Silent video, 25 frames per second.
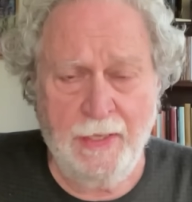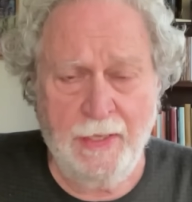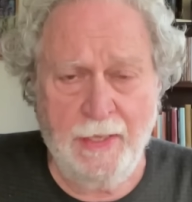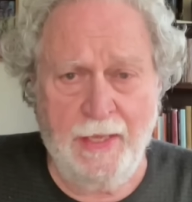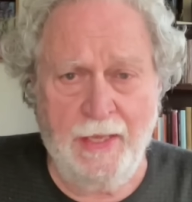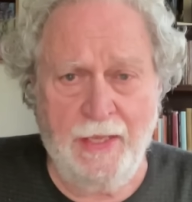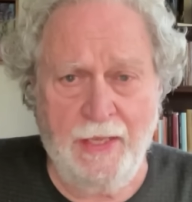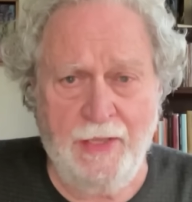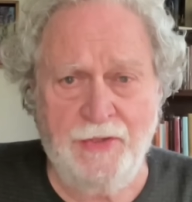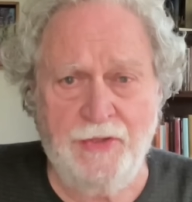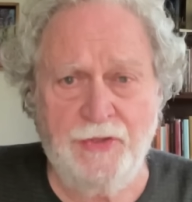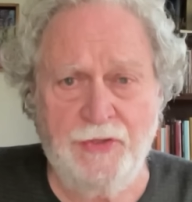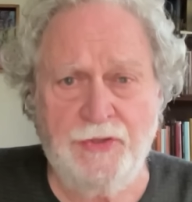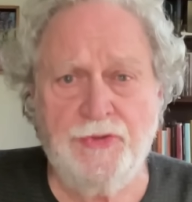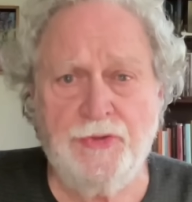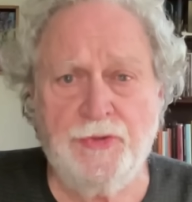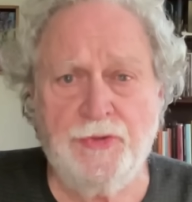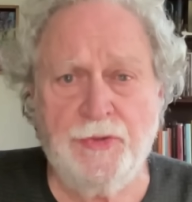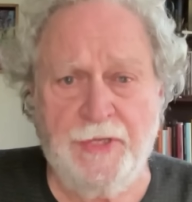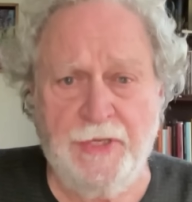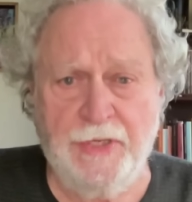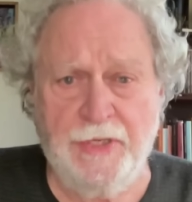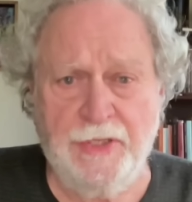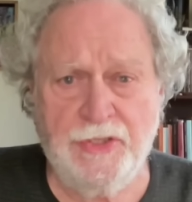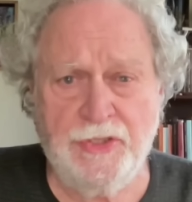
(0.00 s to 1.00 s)
and the
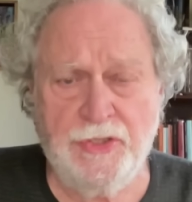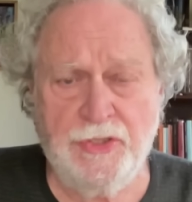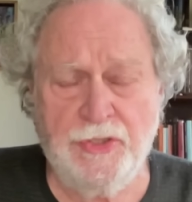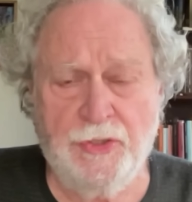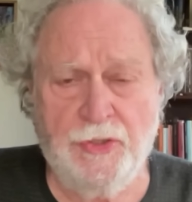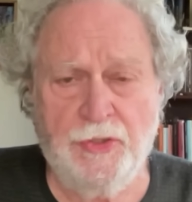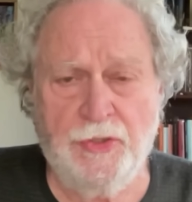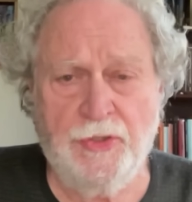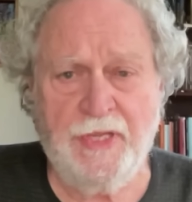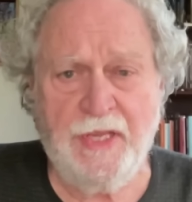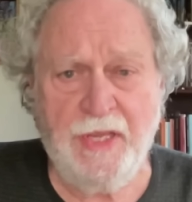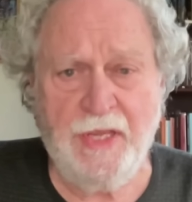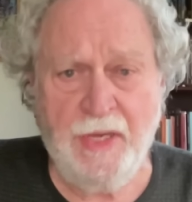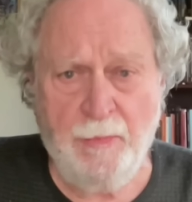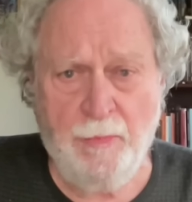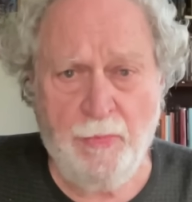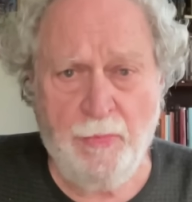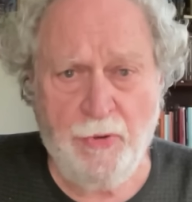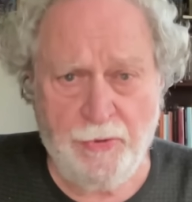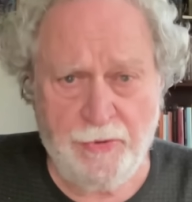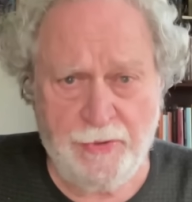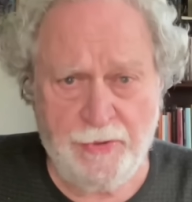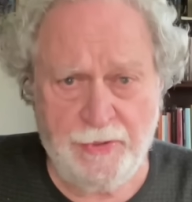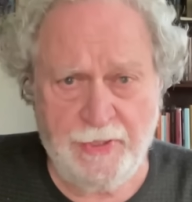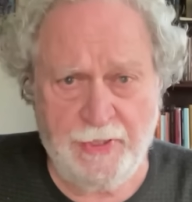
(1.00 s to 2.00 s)
traditional
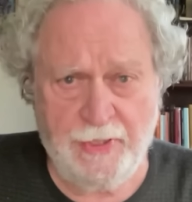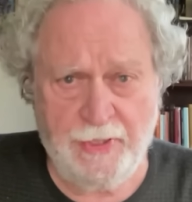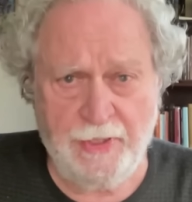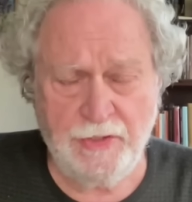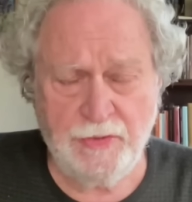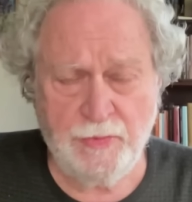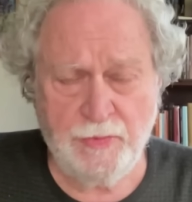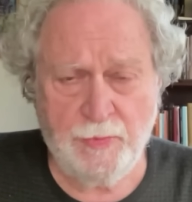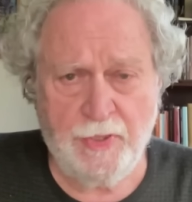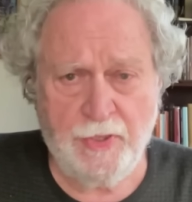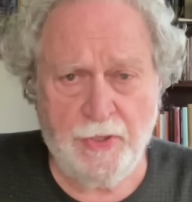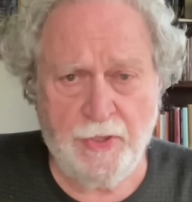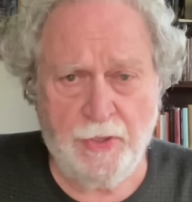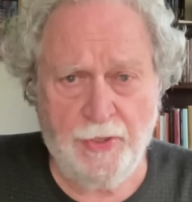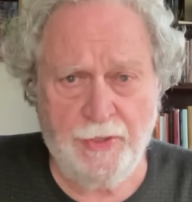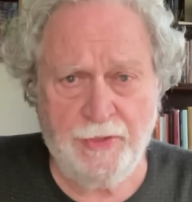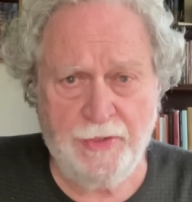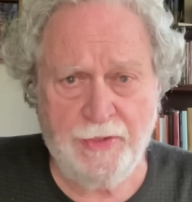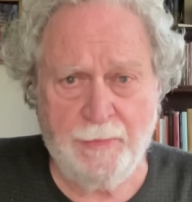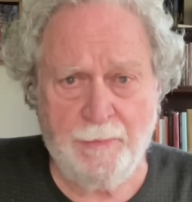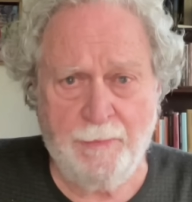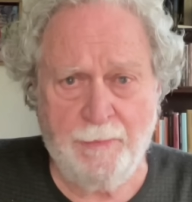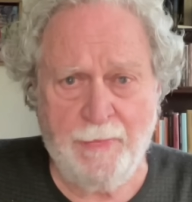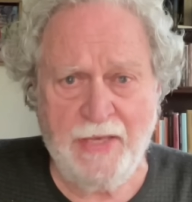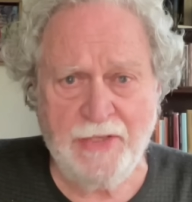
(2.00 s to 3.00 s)
Hebrew text, we call
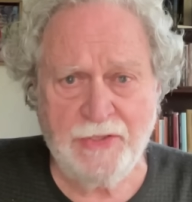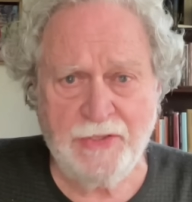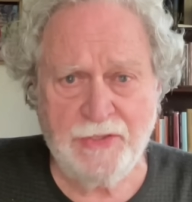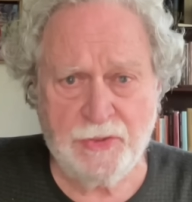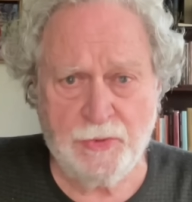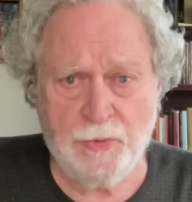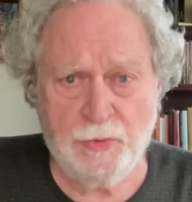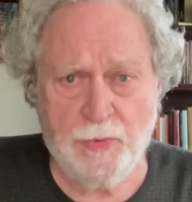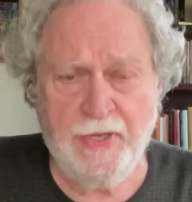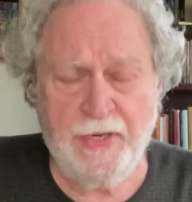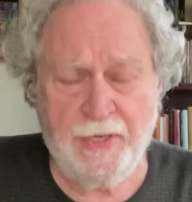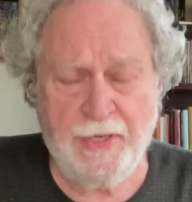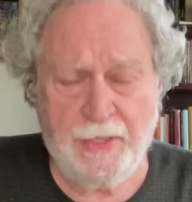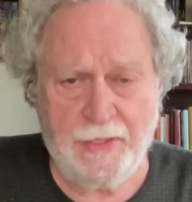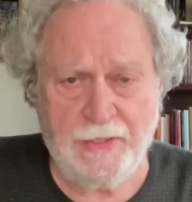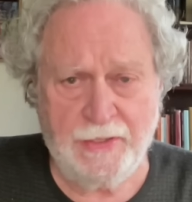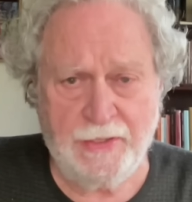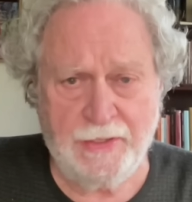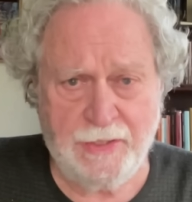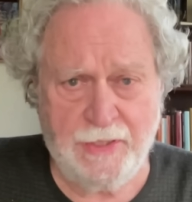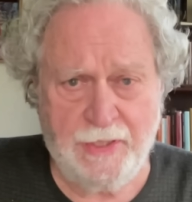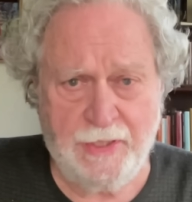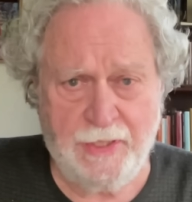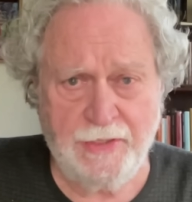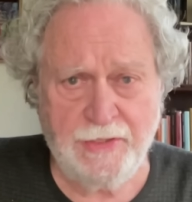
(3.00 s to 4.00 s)
it the
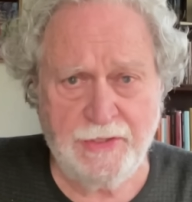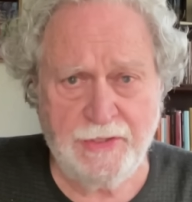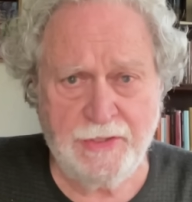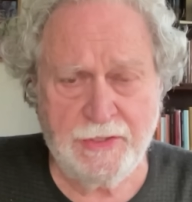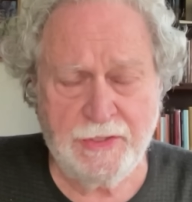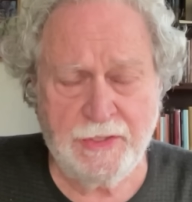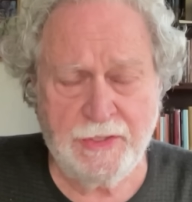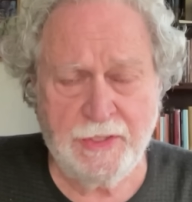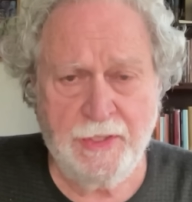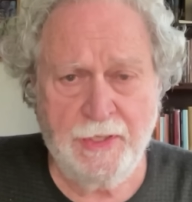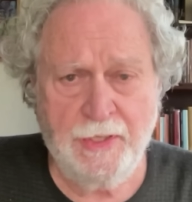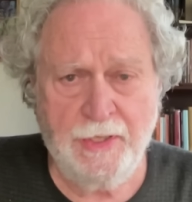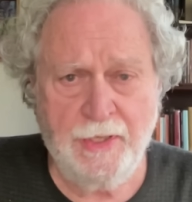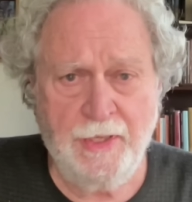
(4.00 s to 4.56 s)
Masoretic text,